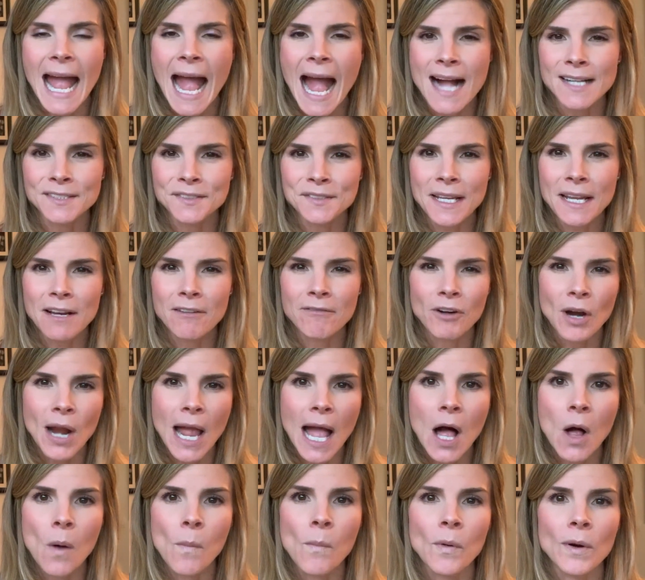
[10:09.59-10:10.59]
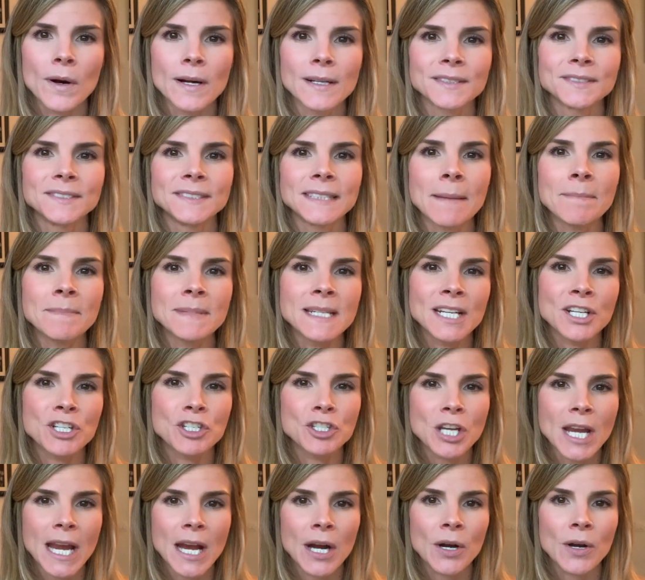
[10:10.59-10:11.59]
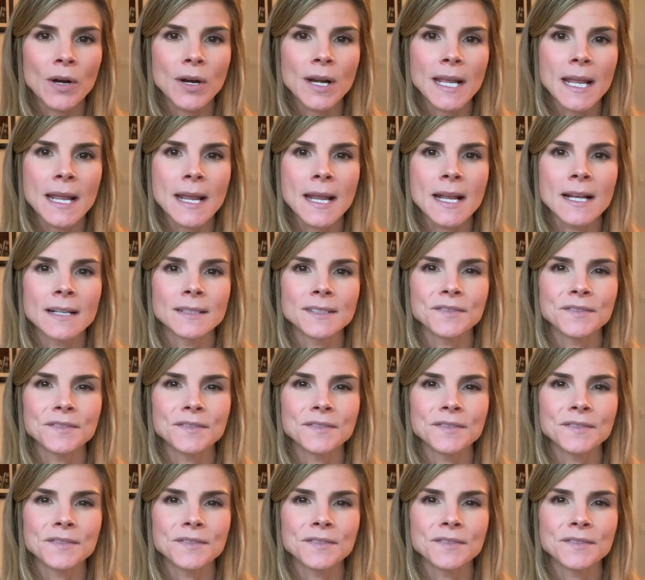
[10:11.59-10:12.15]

asking for help or accepting charity